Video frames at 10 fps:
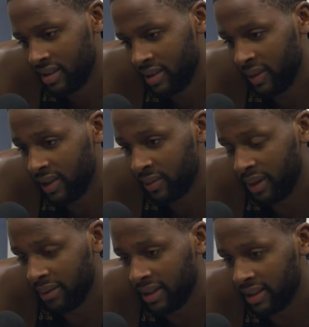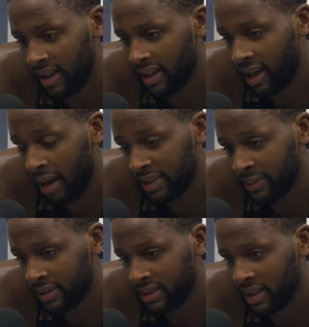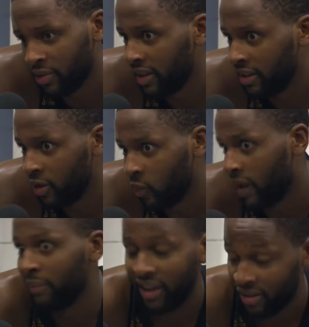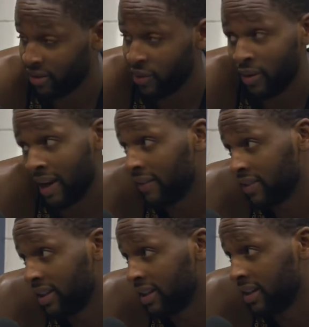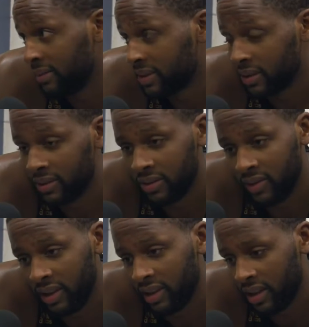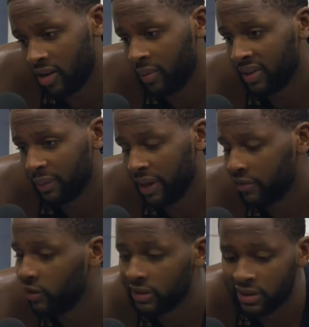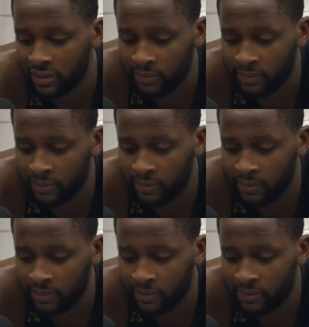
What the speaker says: we need to be able to get that game, especially getting ready to go right back on the road after that game. So we need to get home and get back focused.